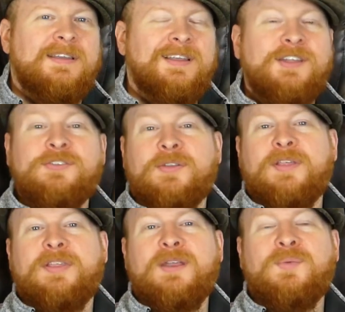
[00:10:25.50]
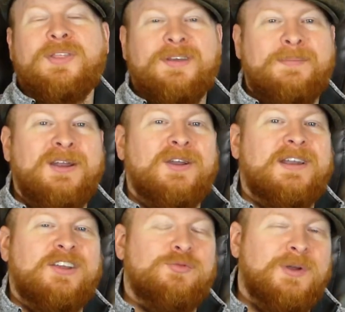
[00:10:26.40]
So the thing with
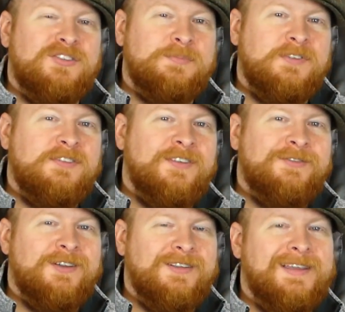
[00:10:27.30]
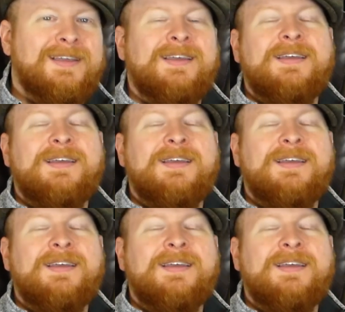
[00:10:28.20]
American Express specifically